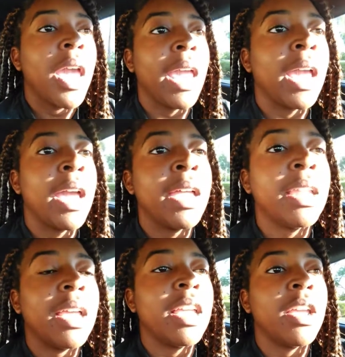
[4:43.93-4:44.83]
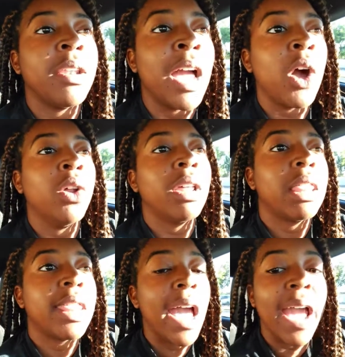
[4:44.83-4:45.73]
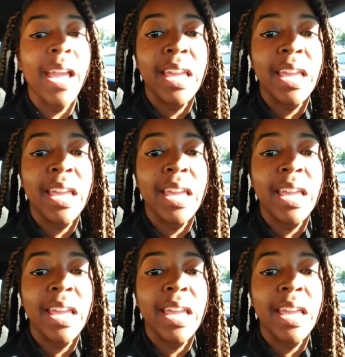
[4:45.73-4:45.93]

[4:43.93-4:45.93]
And not only that,